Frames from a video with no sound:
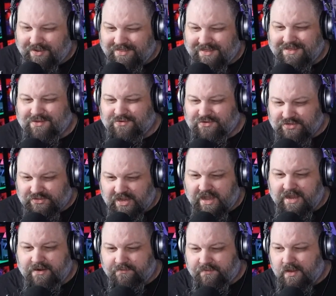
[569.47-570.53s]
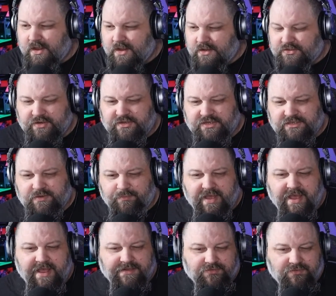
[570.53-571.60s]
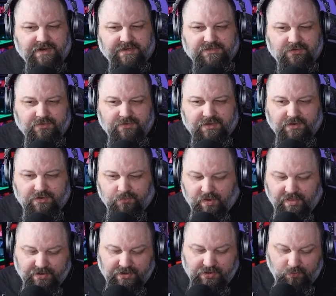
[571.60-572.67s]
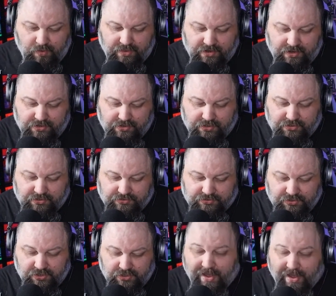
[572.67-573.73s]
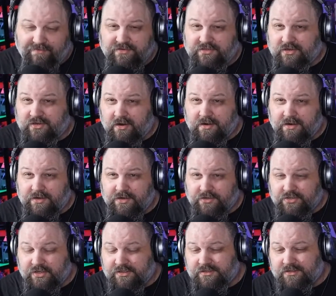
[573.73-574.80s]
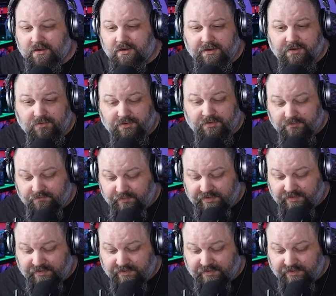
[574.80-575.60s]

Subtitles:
then you just kind of, so it just depends, right? So whether you haven't started, you're just starting, or you've been